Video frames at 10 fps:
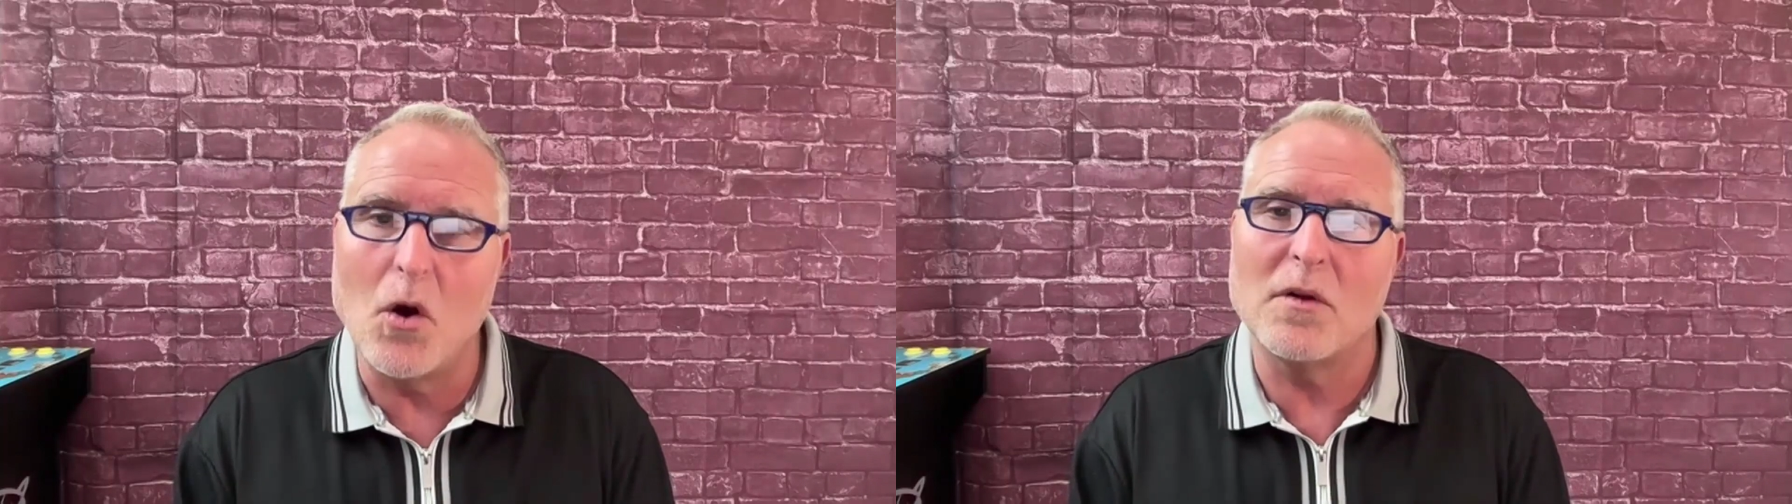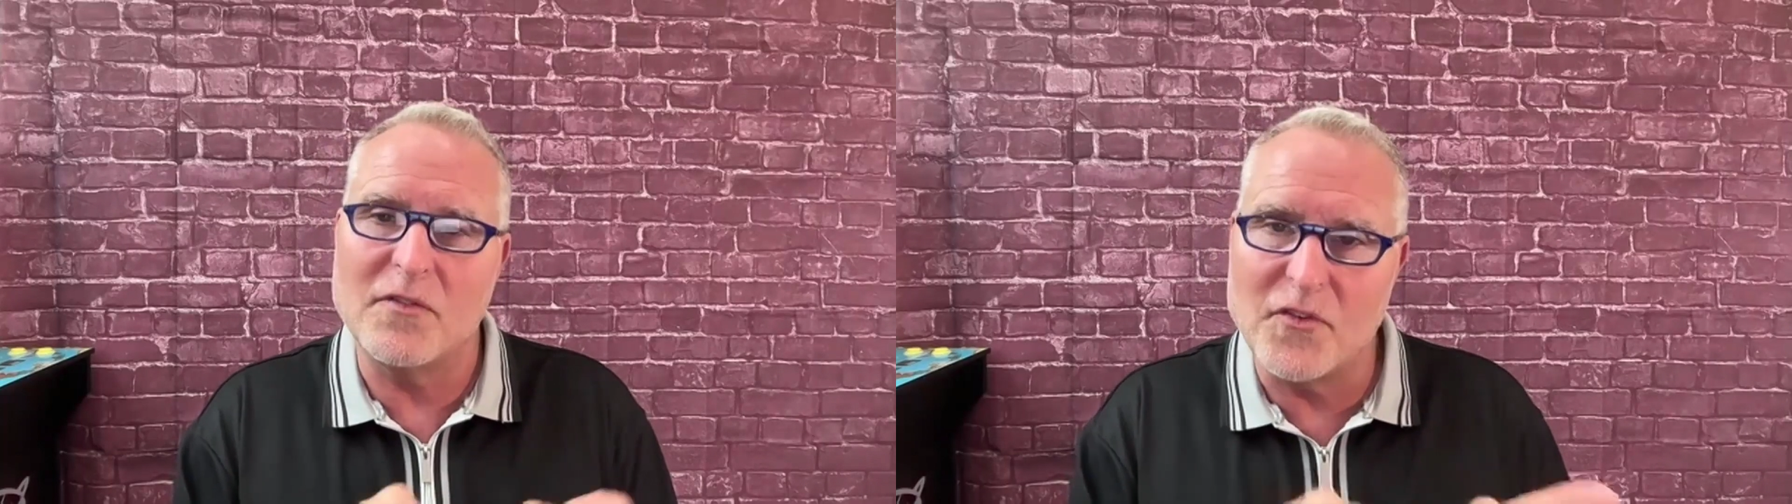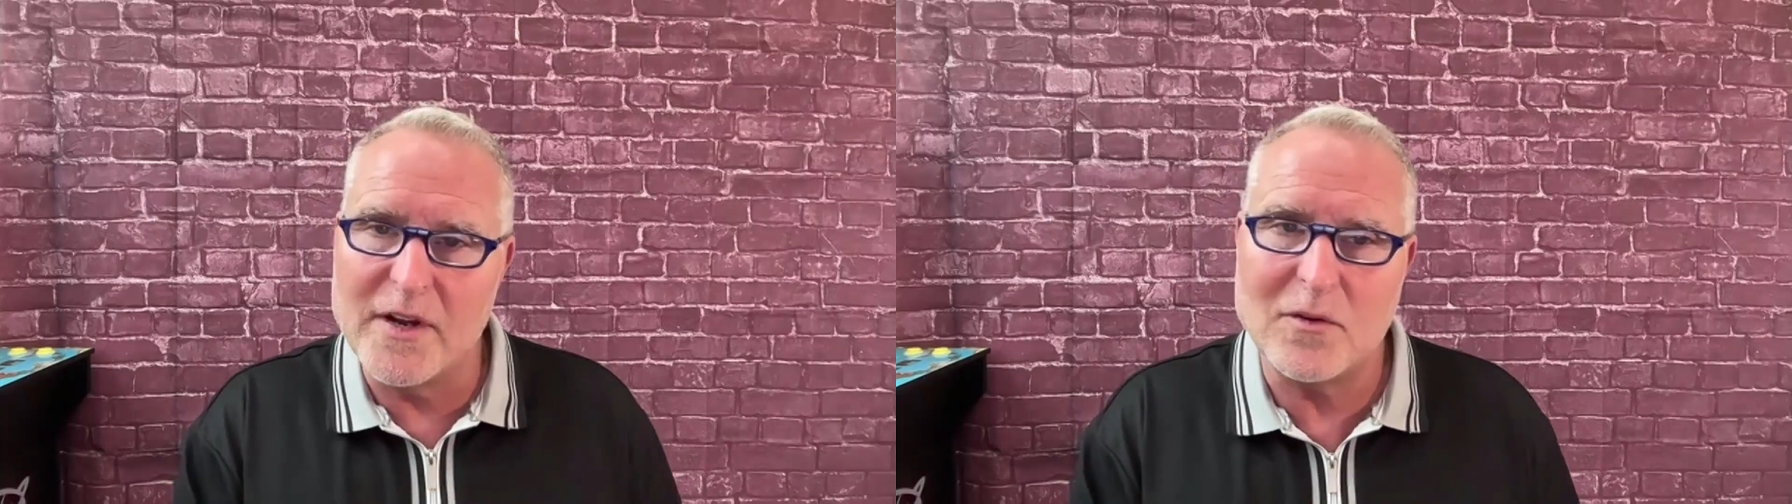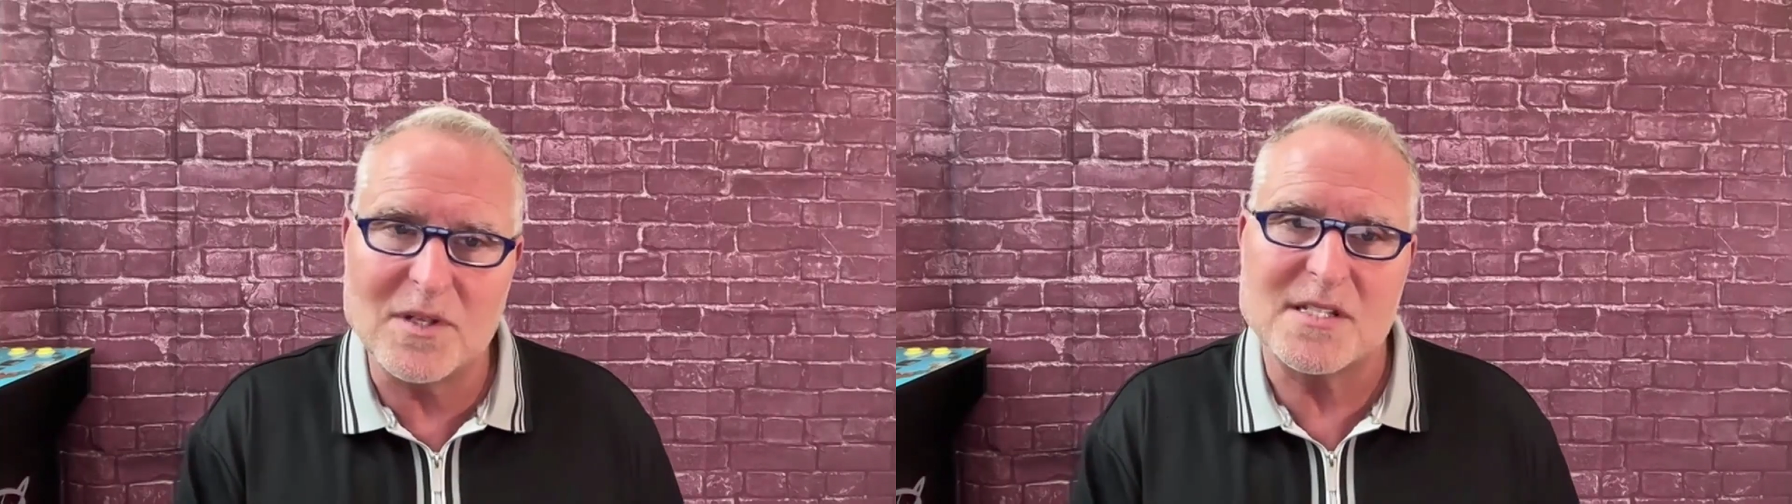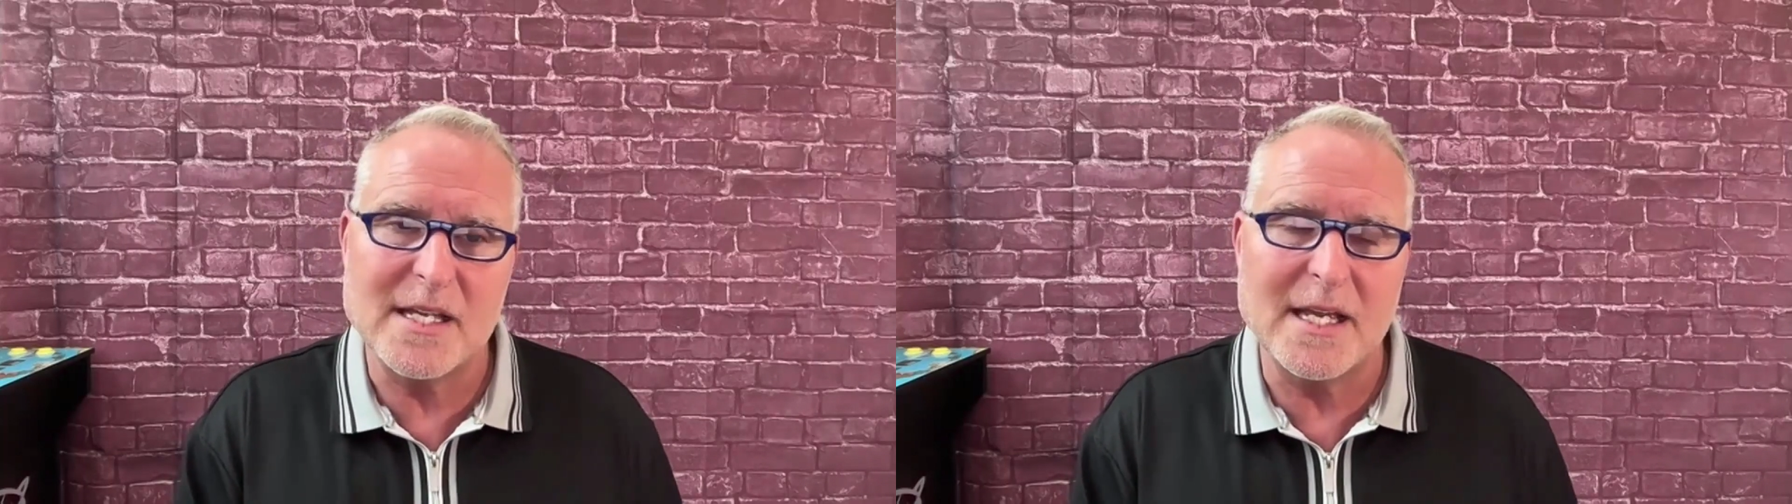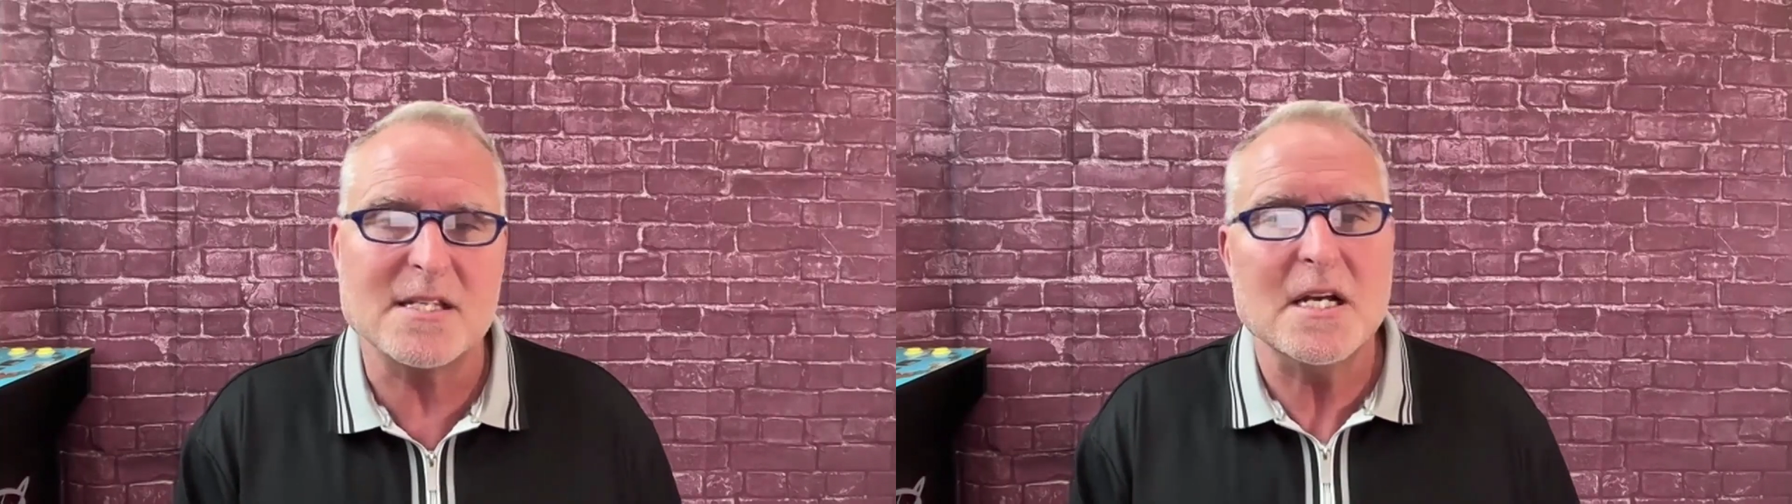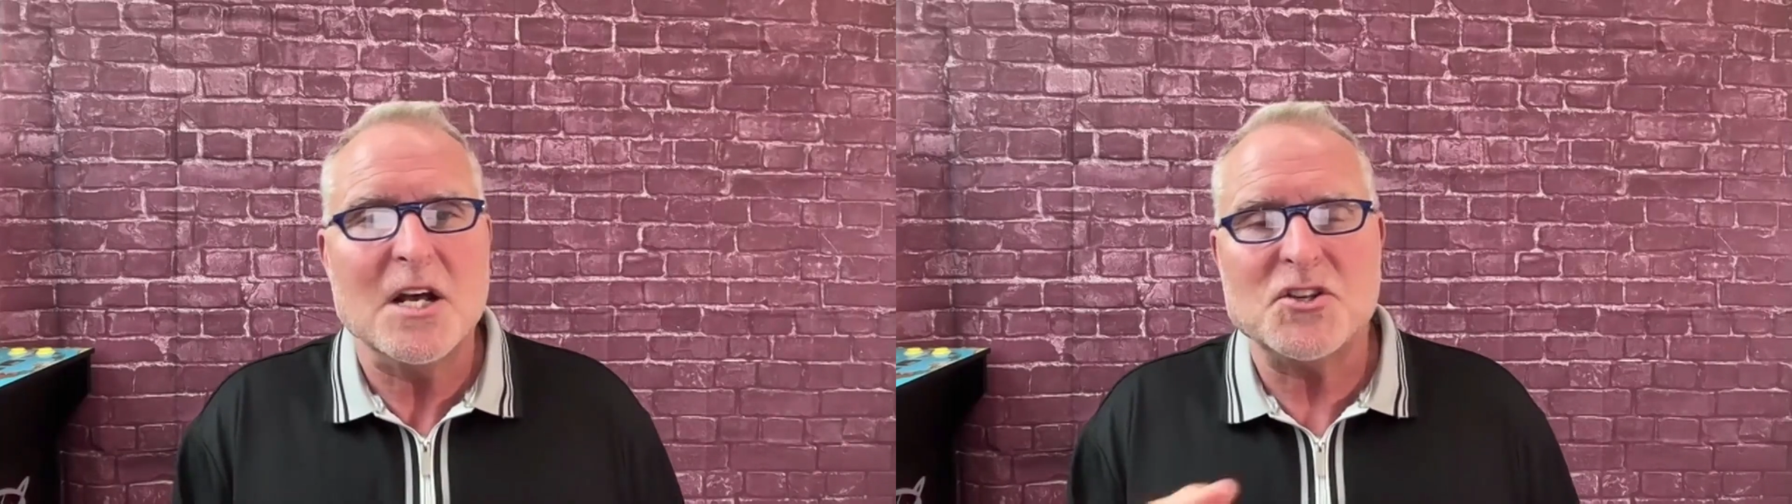on frequencies